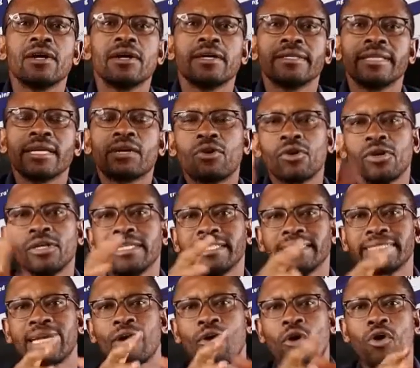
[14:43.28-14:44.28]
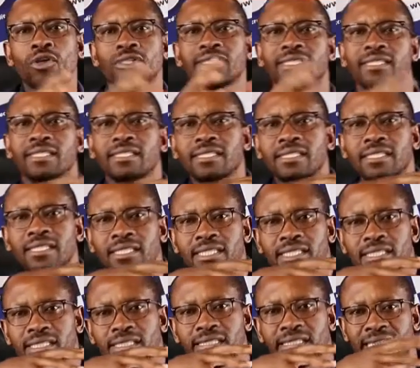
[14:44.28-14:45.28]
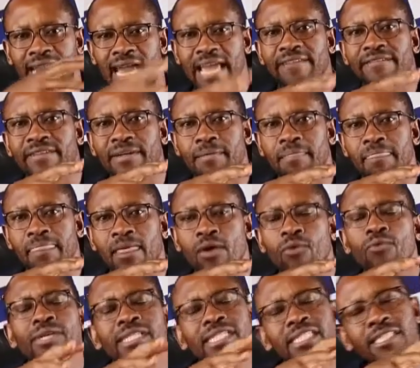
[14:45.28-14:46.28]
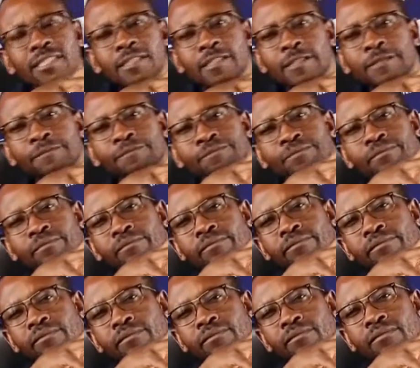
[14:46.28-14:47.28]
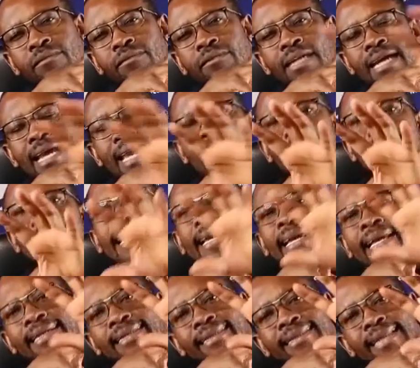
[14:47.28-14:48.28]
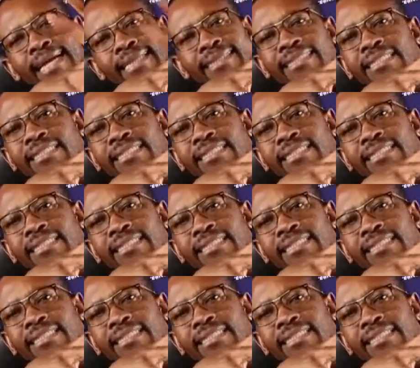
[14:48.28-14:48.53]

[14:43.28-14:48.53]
they call it a cost driver, which that